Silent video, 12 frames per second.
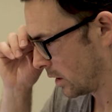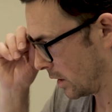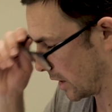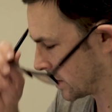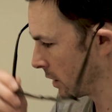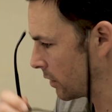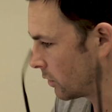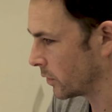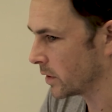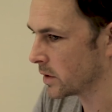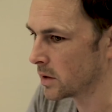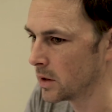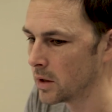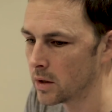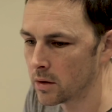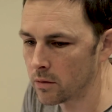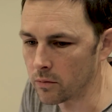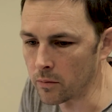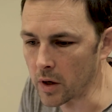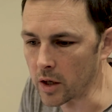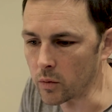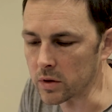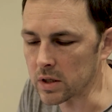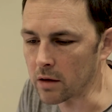yes, look at all this money
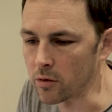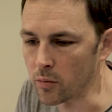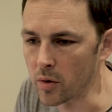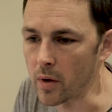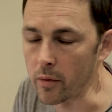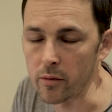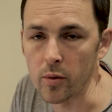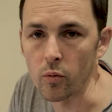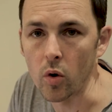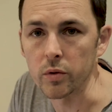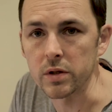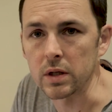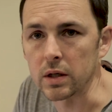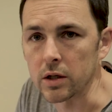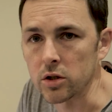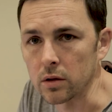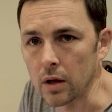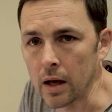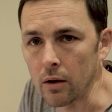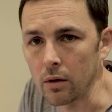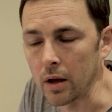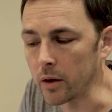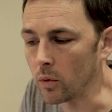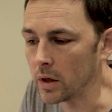we're saving per month, but what was the initial outlay?